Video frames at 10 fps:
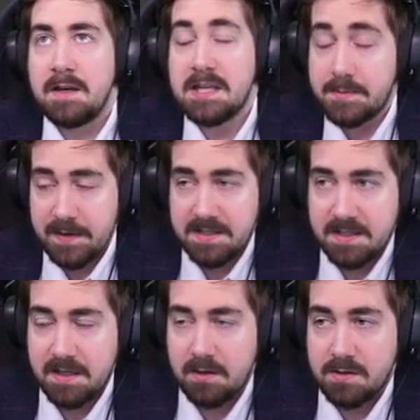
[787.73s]

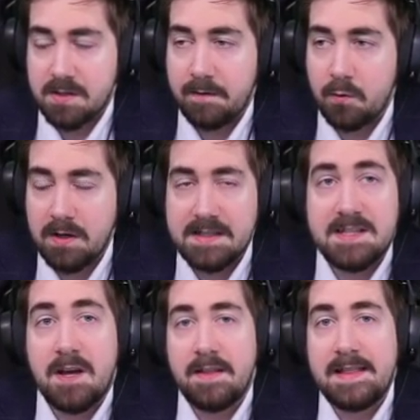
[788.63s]
especially on softcore, it's
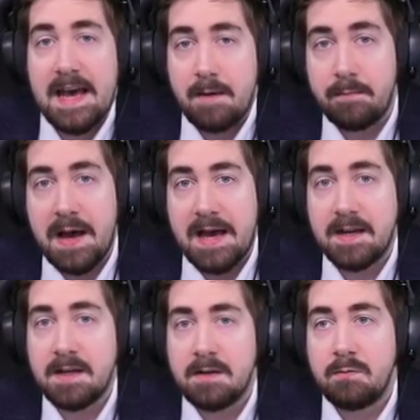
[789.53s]
not that
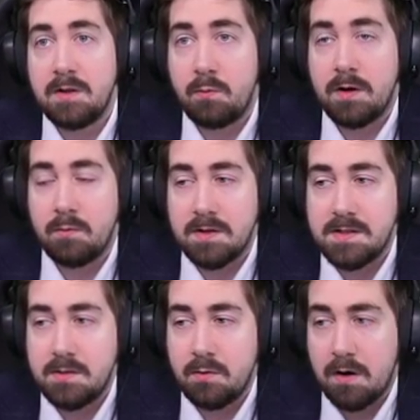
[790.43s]
bad with what
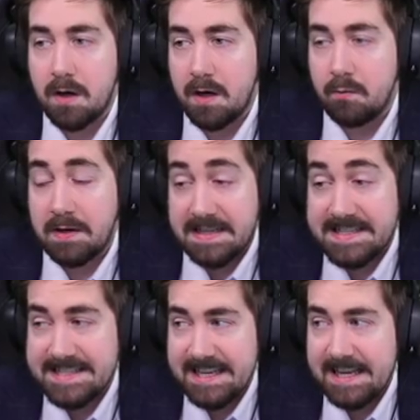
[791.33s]
once you are
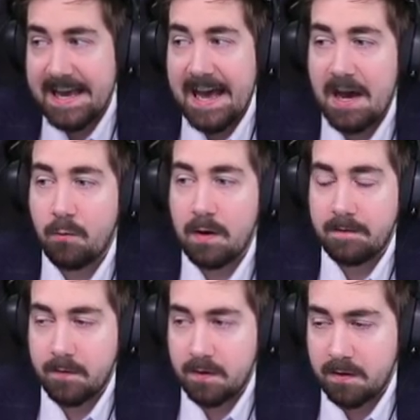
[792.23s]
witnessing.
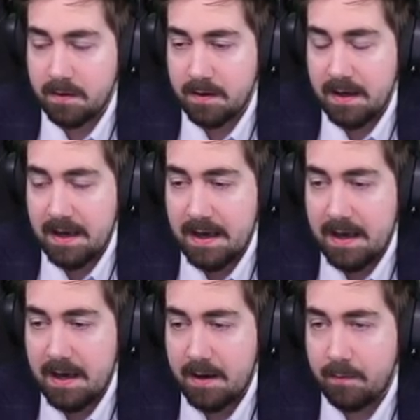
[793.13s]
However,
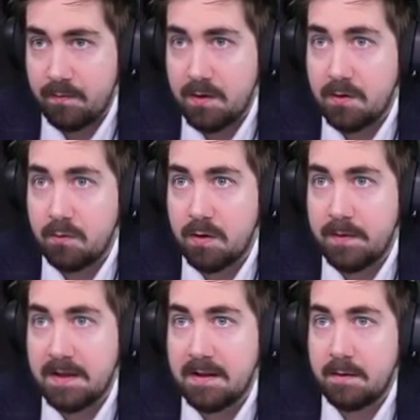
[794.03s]
you do want to
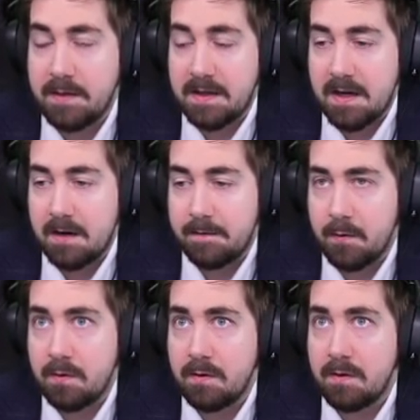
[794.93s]
be a little bit
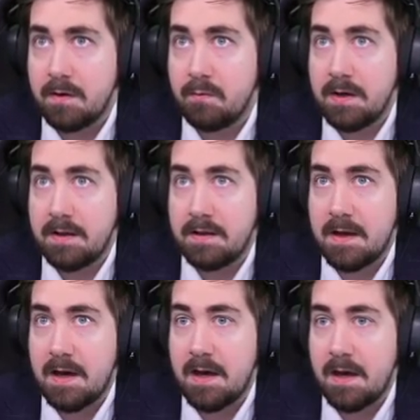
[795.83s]
careful with
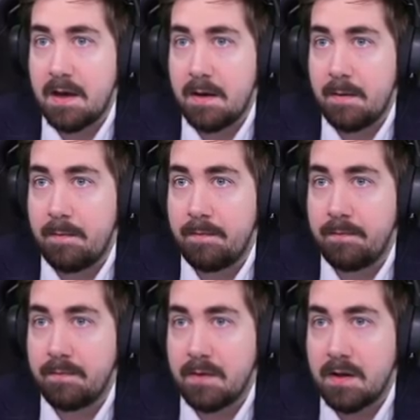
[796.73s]
what